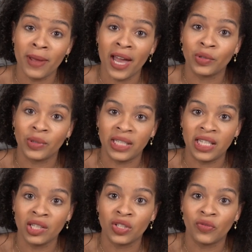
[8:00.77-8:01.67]
Bag
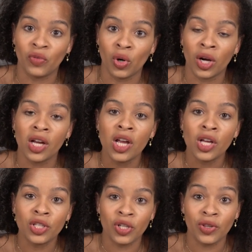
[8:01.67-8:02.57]
retails for
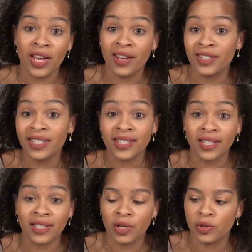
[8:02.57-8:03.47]

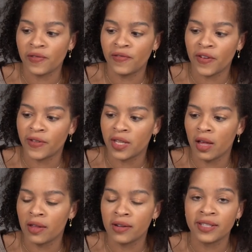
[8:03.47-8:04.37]

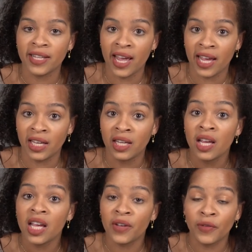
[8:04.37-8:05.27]
$2,650, and
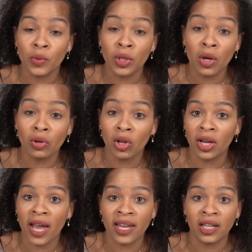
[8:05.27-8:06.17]
if you were to go
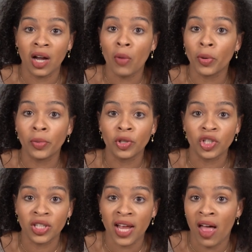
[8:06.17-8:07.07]
look at a comparable
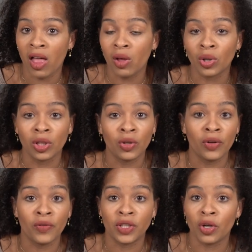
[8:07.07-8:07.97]
Chanel or
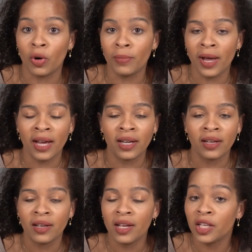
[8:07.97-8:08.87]
Louis Vuitton bag,
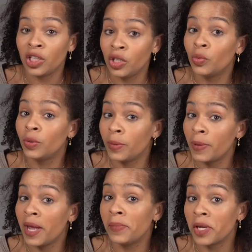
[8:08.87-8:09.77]
you would be
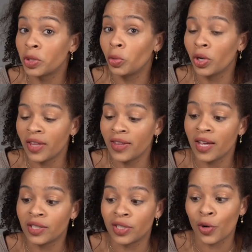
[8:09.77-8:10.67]
paying much more than
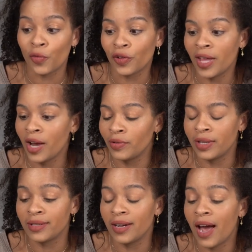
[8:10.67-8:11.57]
that. So for that
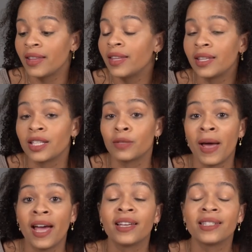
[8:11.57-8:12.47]
reason, I think this
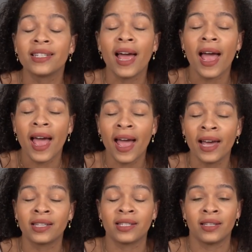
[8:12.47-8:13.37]
bag is an
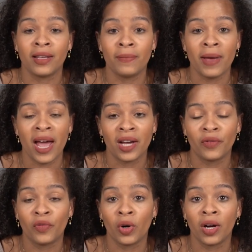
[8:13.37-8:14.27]
excellent
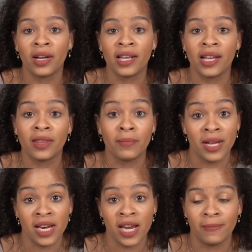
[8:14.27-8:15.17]
bag for the
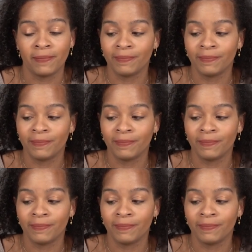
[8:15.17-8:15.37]
money.